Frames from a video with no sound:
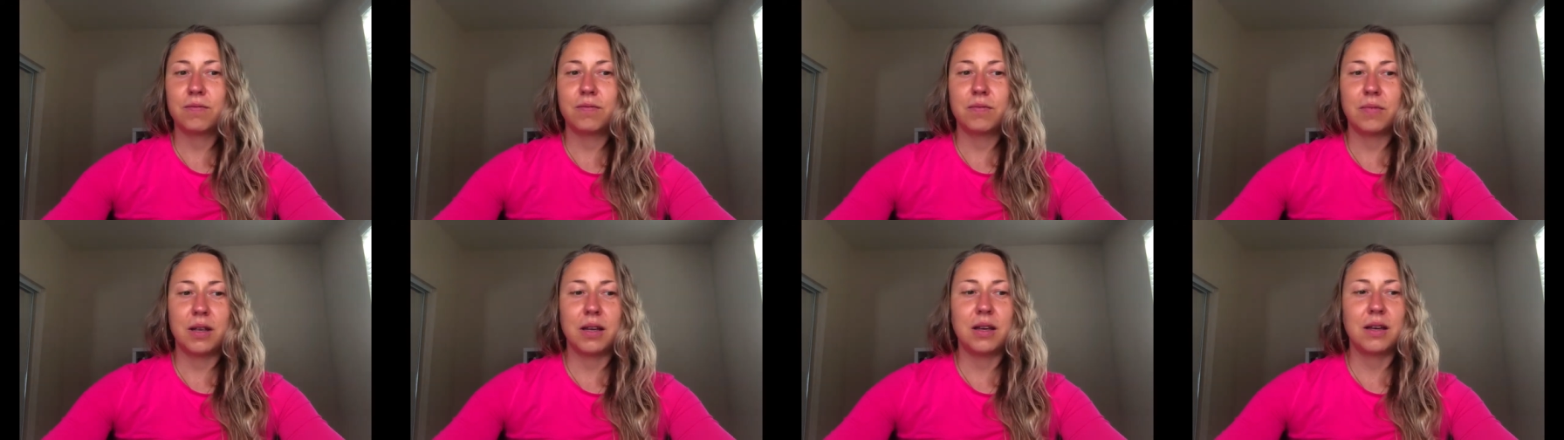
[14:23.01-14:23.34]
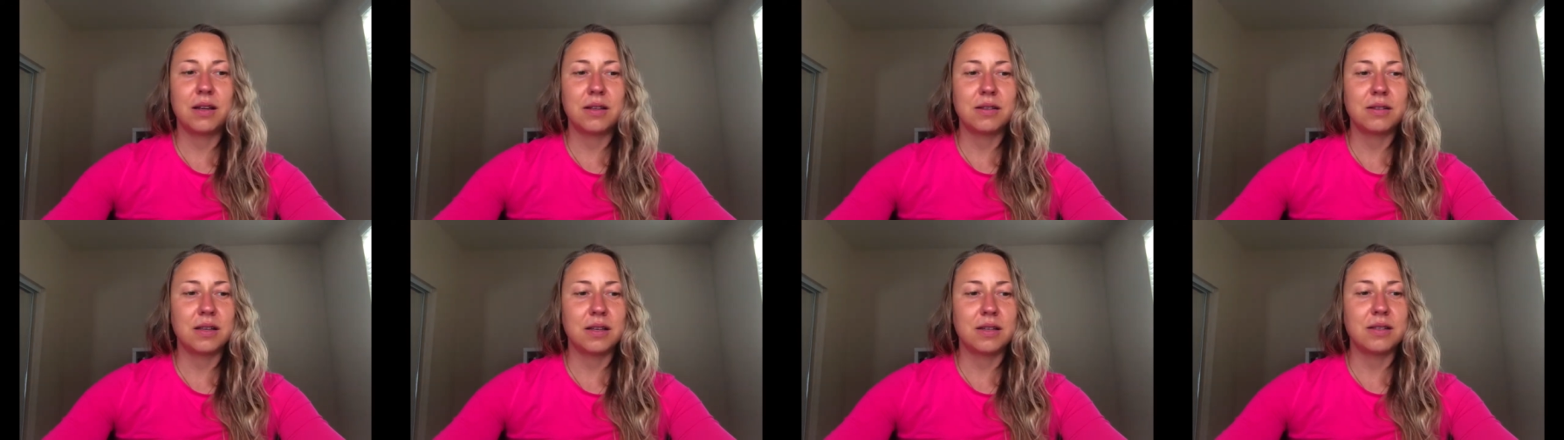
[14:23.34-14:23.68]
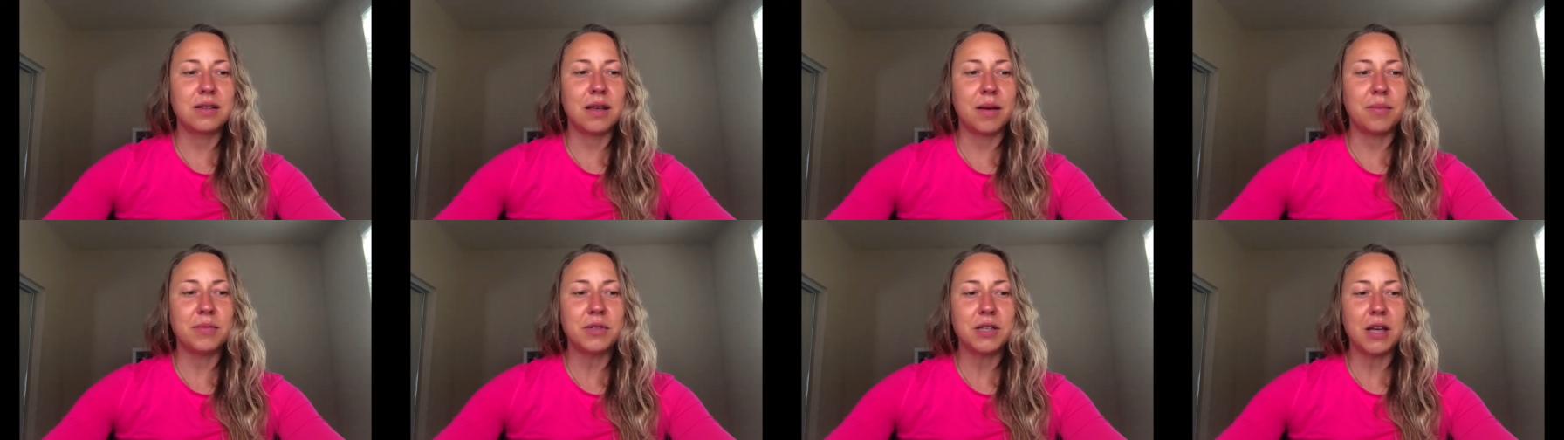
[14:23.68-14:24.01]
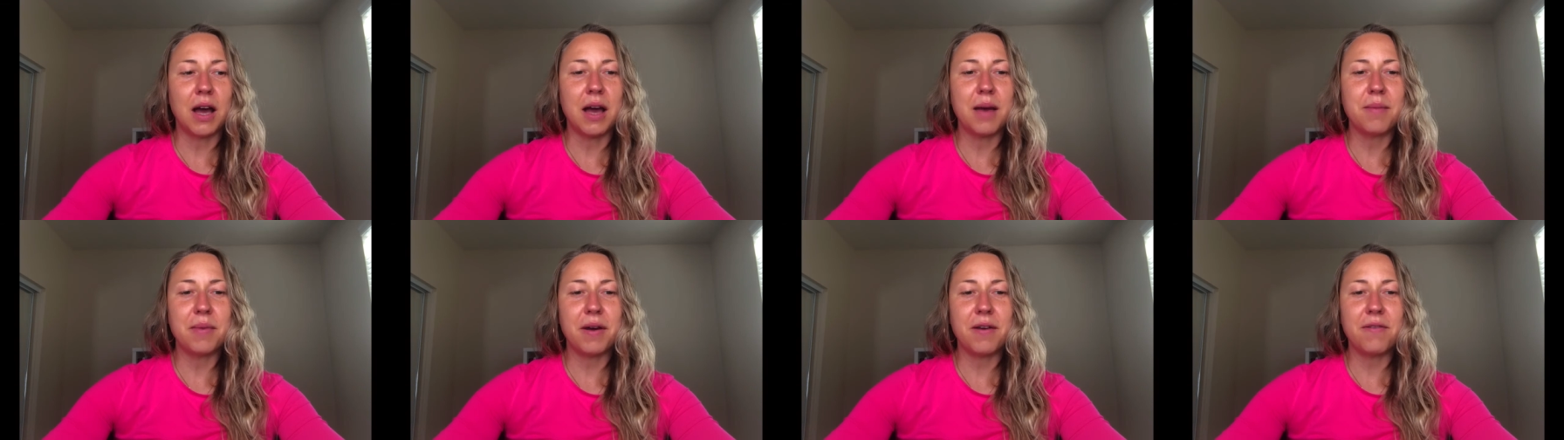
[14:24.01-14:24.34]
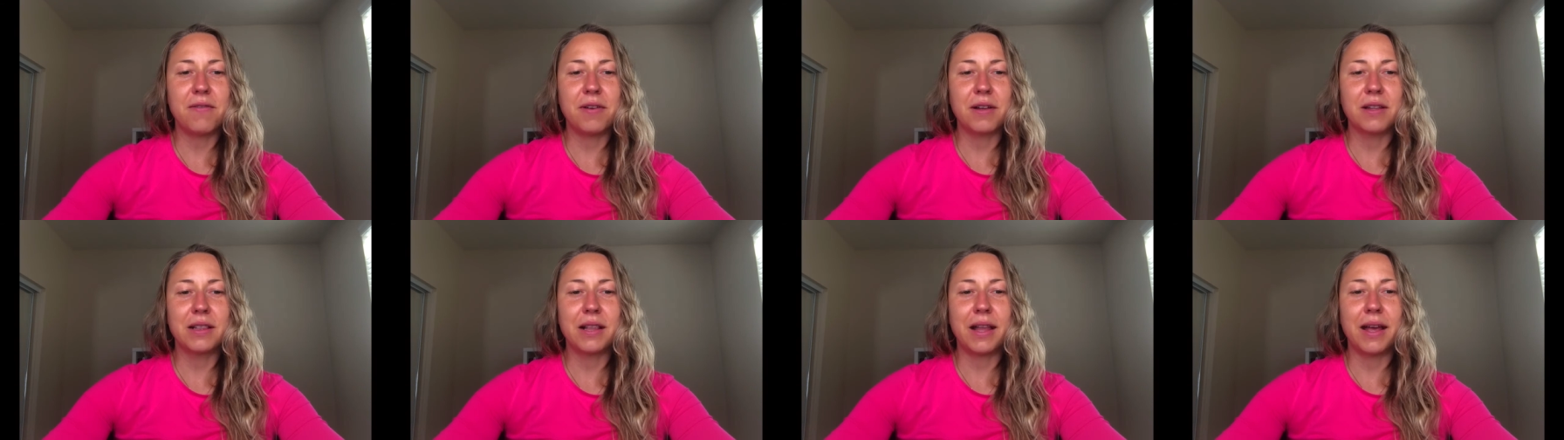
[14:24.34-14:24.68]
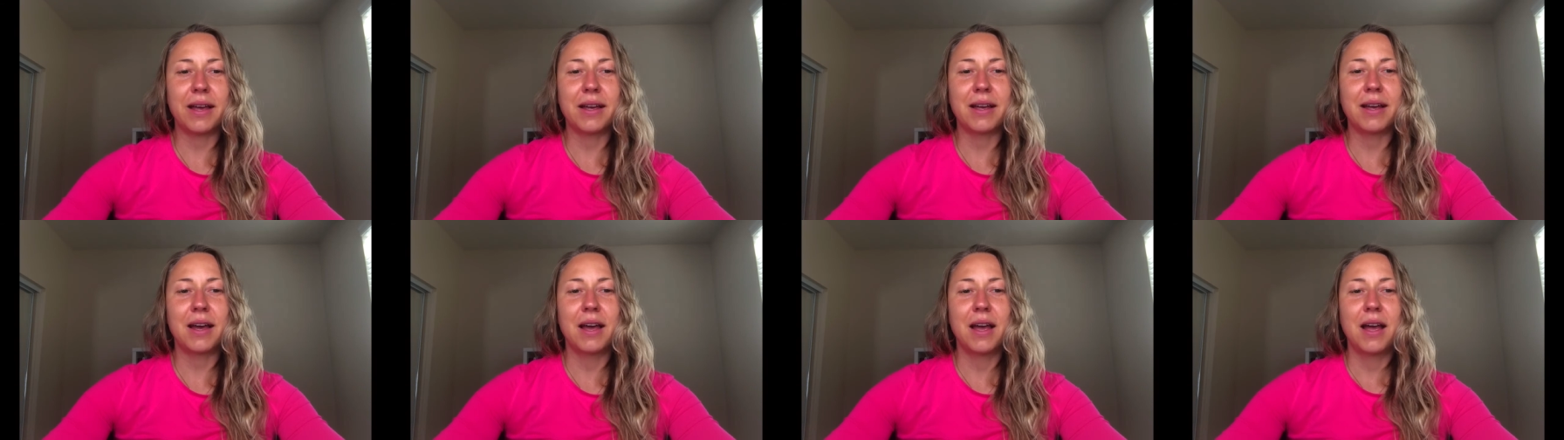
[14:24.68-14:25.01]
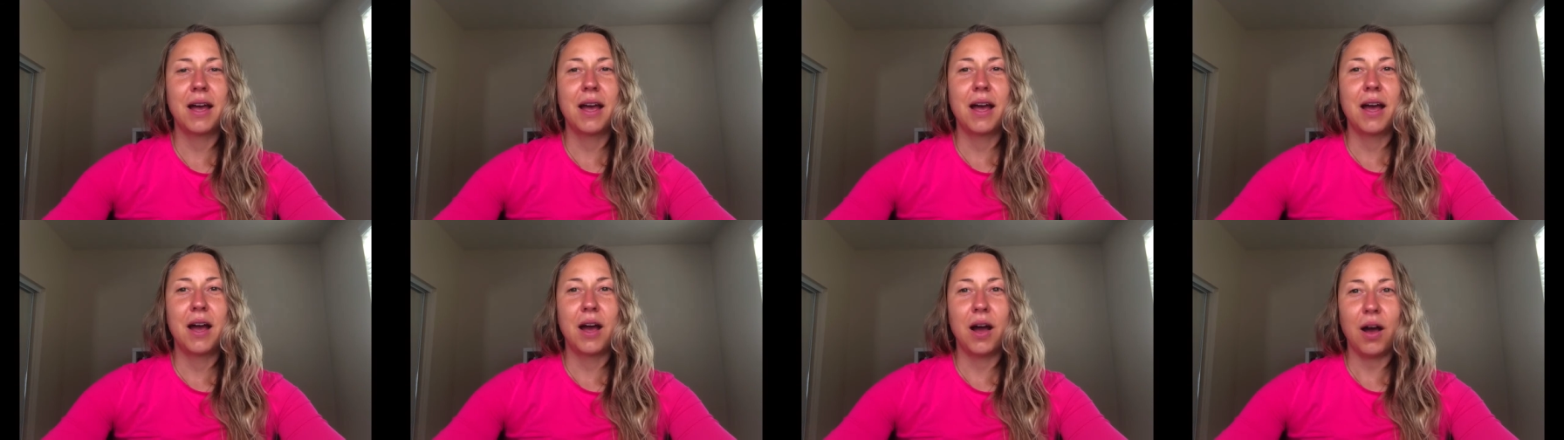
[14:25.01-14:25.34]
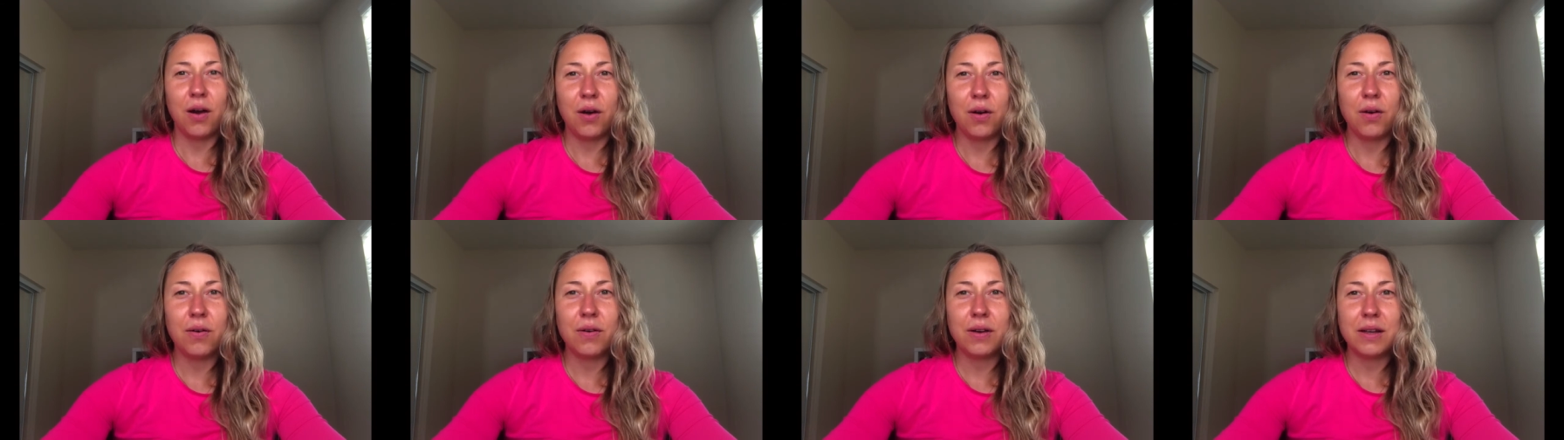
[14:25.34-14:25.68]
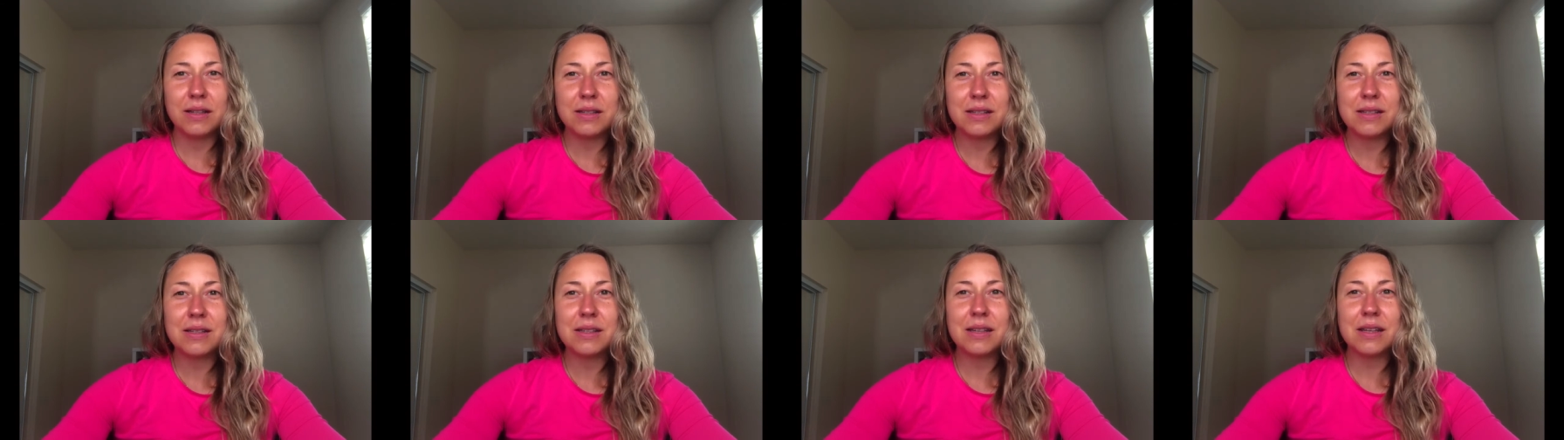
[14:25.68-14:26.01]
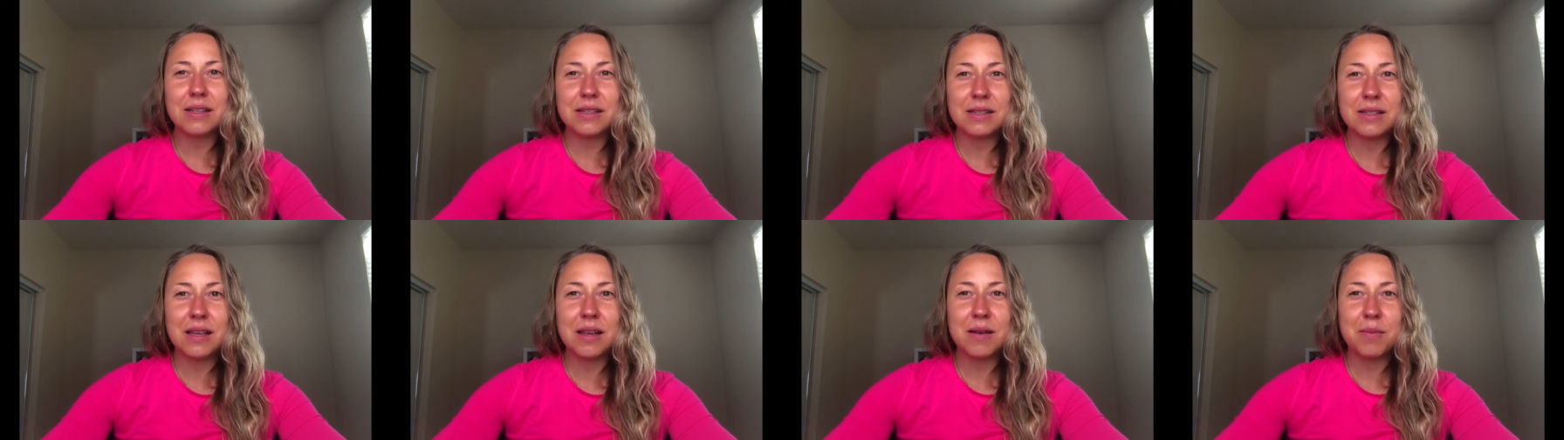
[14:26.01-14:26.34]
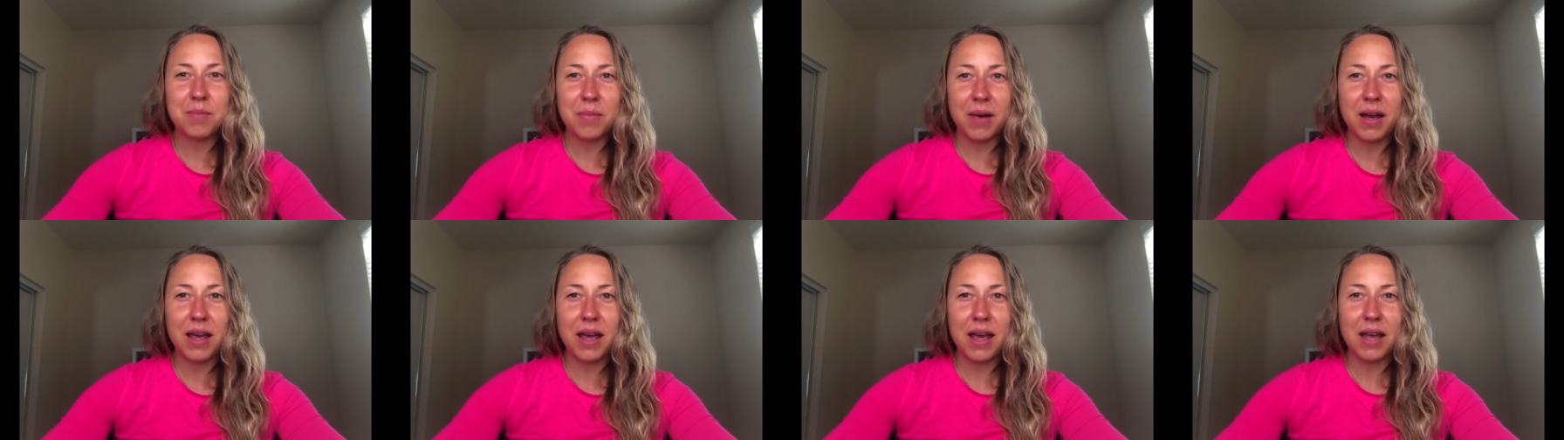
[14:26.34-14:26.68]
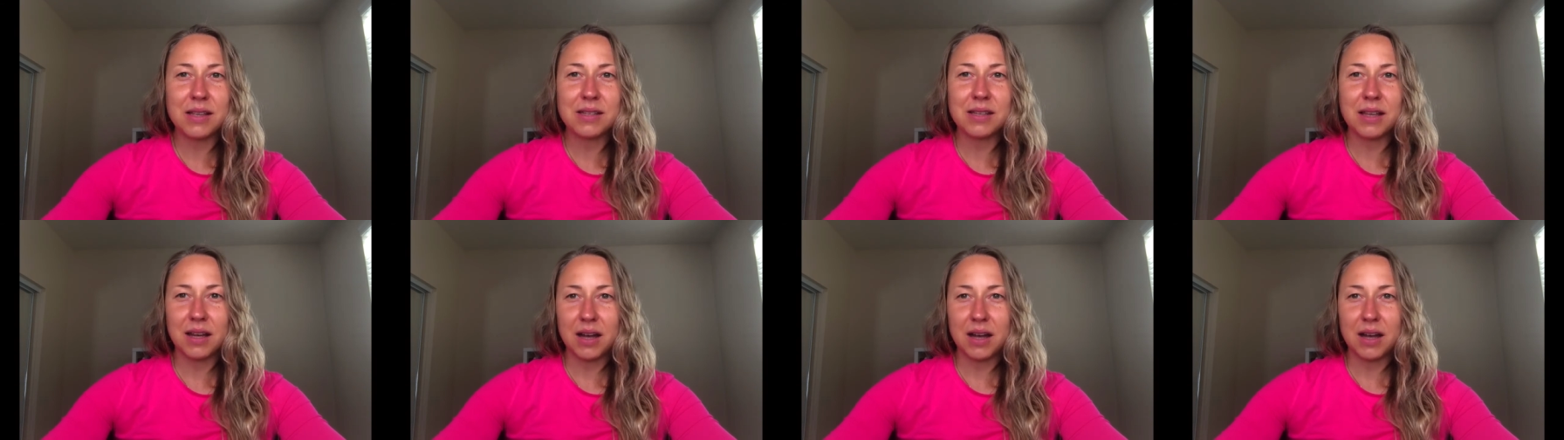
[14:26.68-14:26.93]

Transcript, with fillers: in, in some time, I felt like, oh, it's, it's in my hands.